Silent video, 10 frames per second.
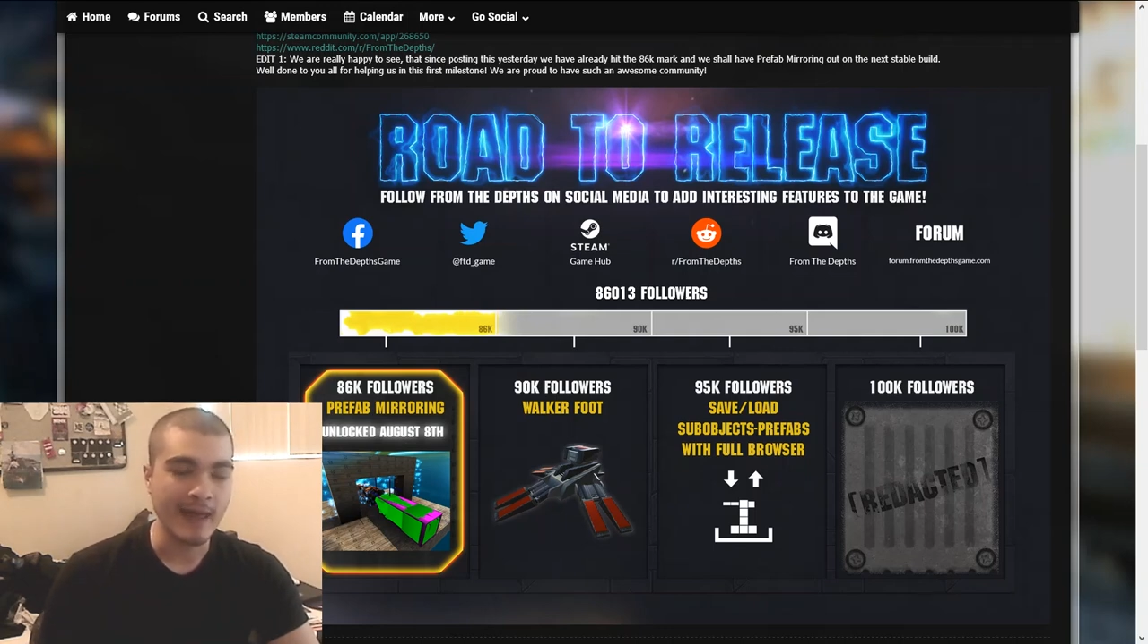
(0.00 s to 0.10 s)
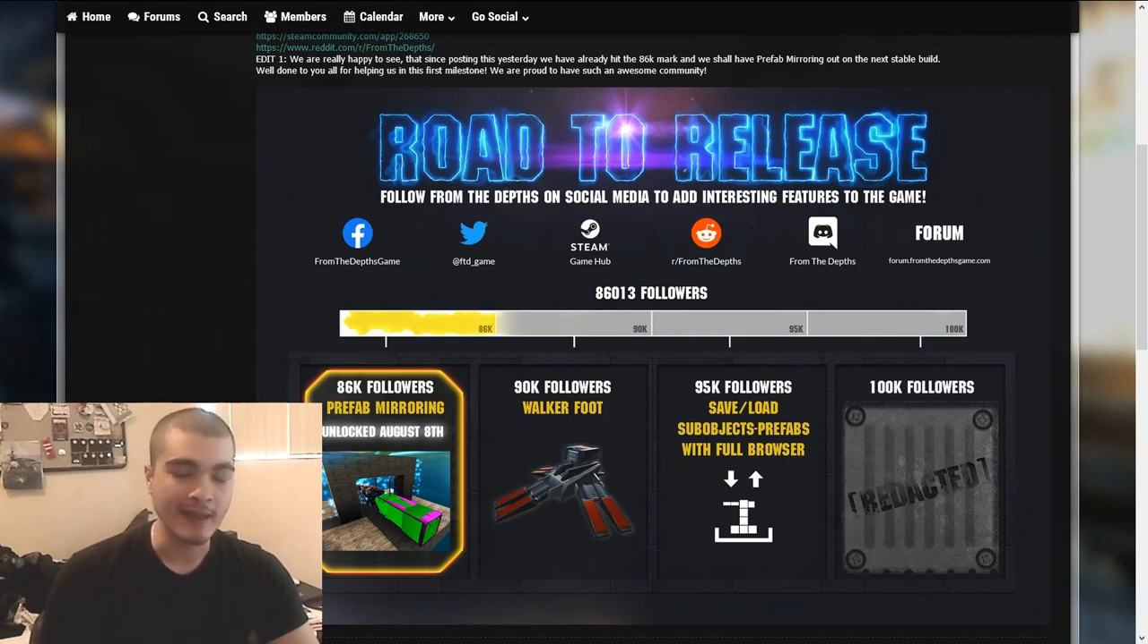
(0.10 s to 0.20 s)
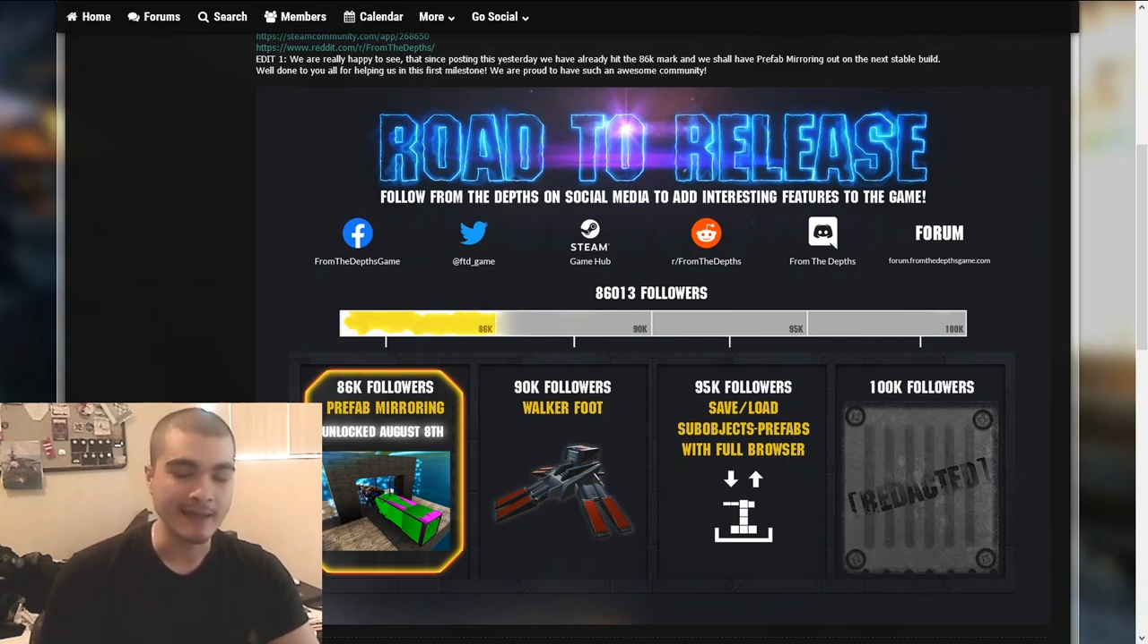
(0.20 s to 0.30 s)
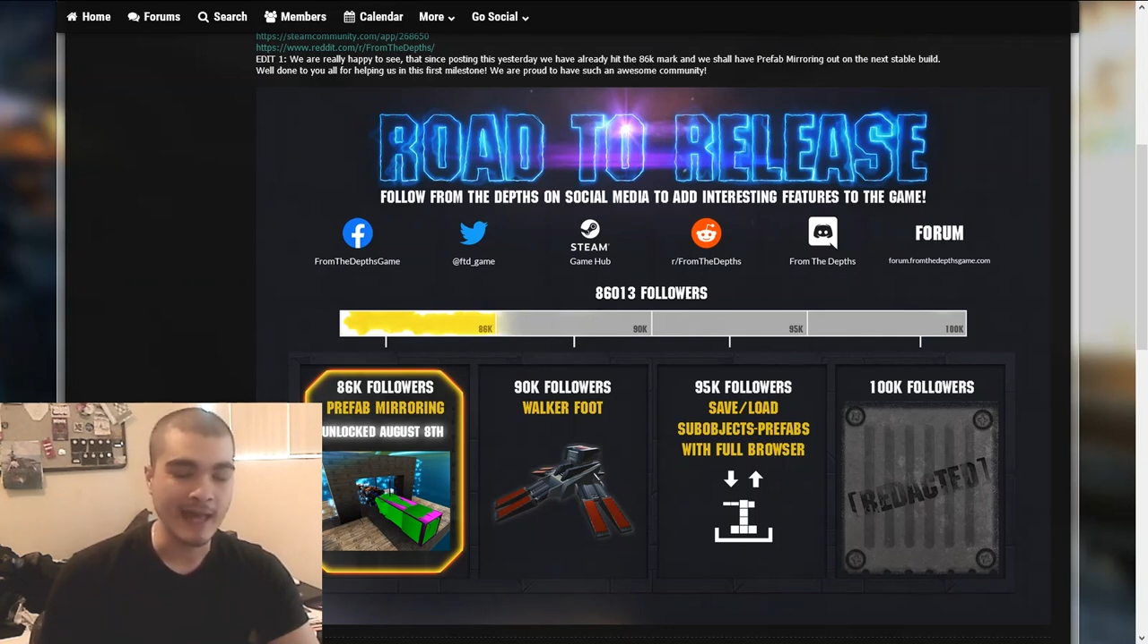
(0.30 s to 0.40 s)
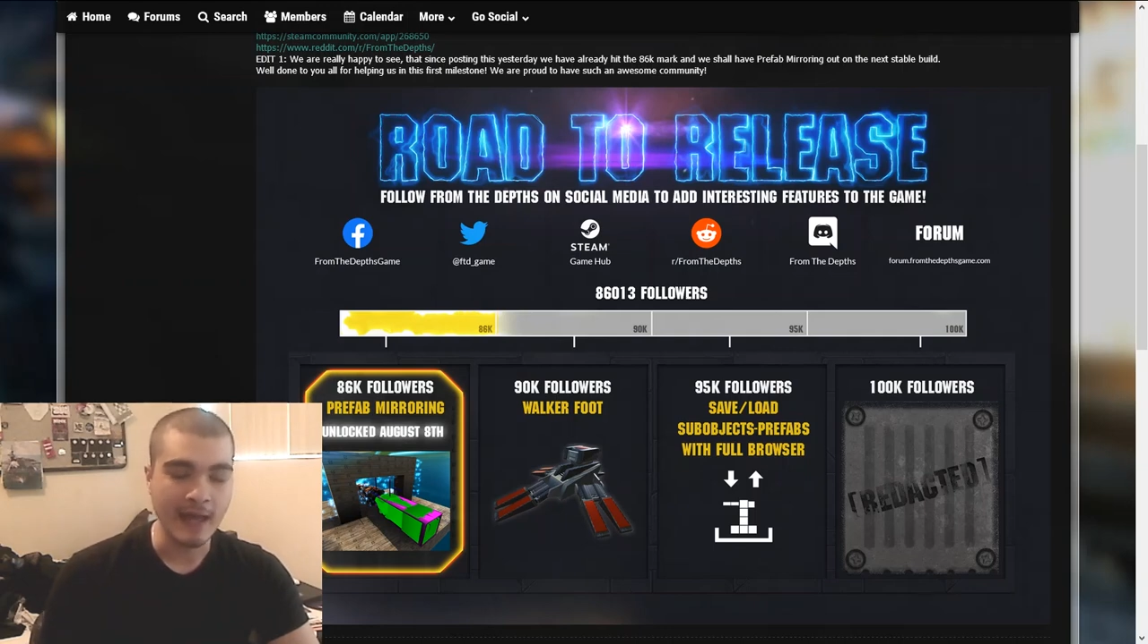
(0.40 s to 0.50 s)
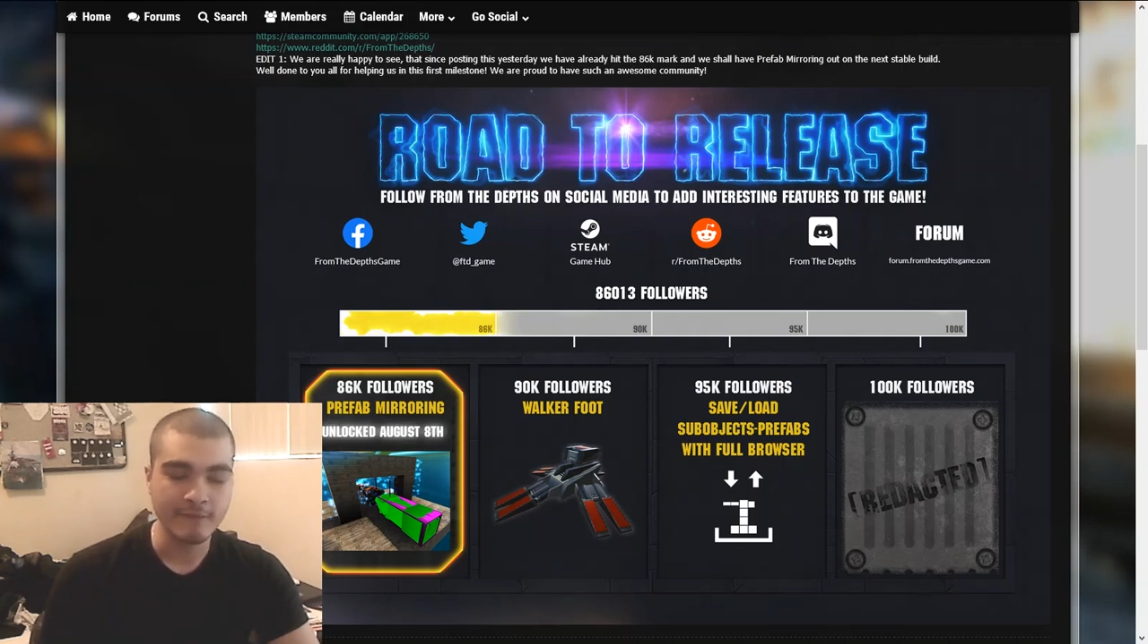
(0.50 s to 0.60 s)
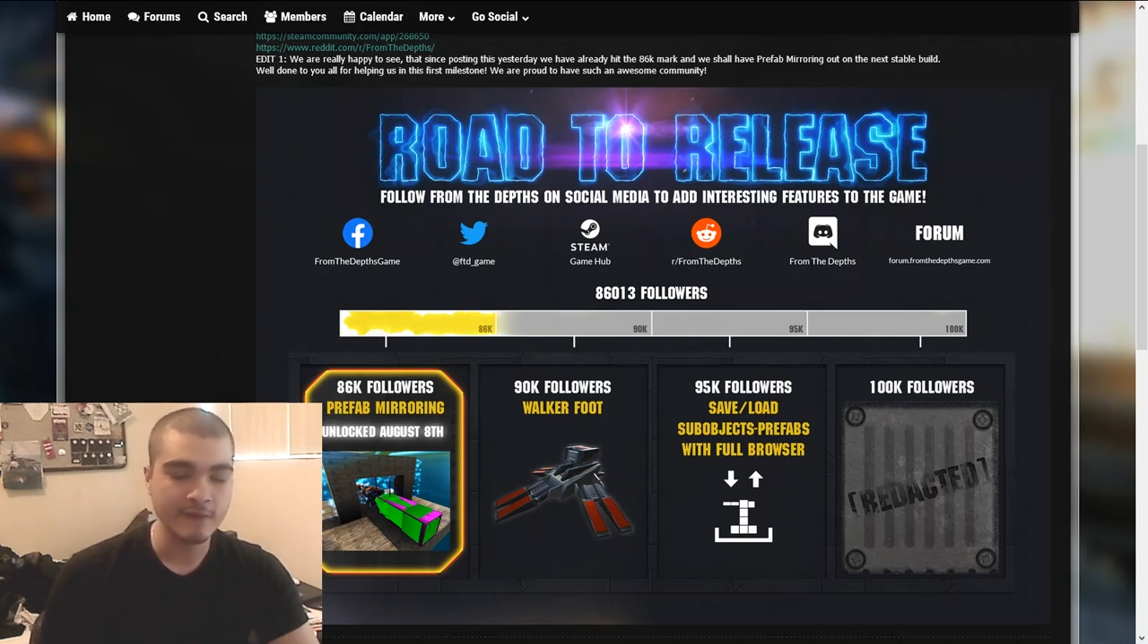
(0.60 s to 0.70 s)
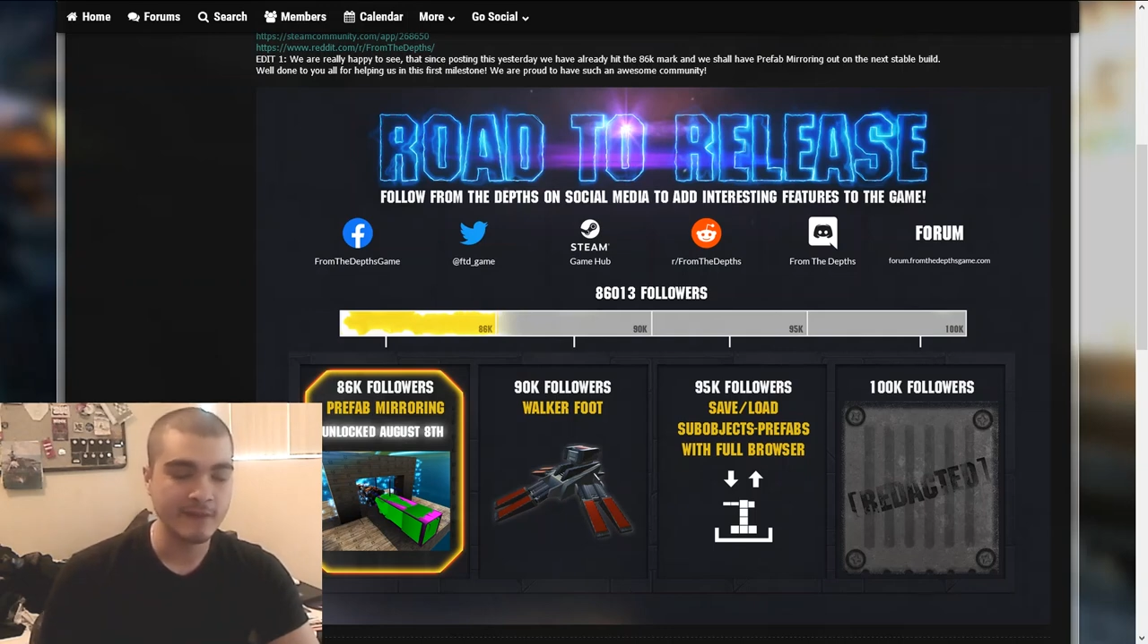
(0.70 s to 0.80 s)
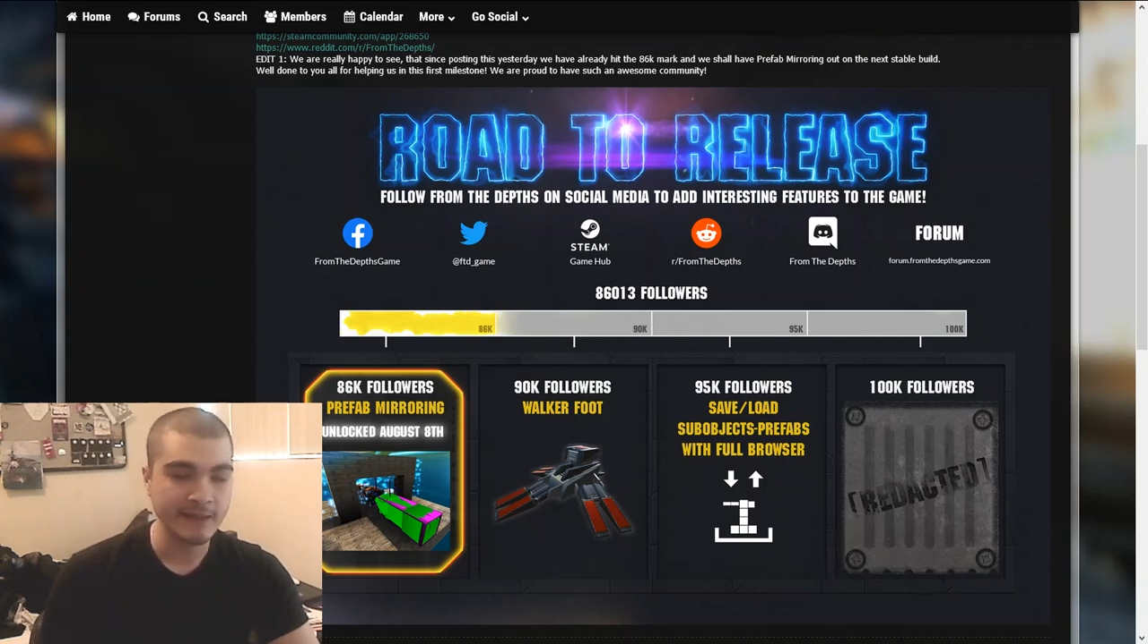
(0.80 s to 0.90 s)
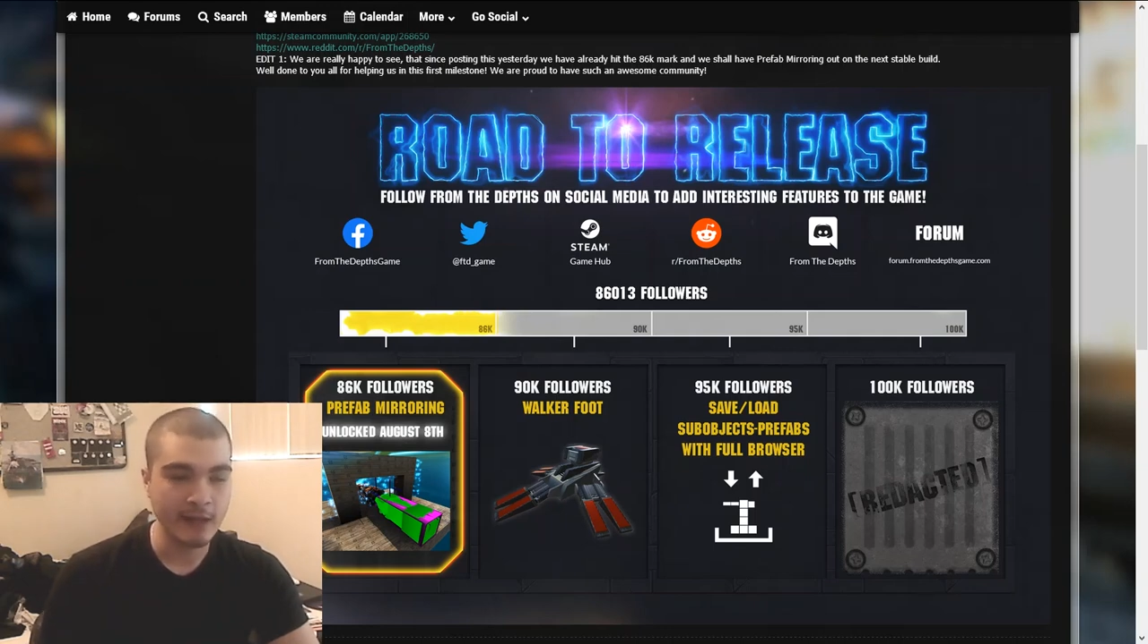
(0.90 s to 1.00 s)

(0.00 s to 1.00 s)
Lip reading: like everything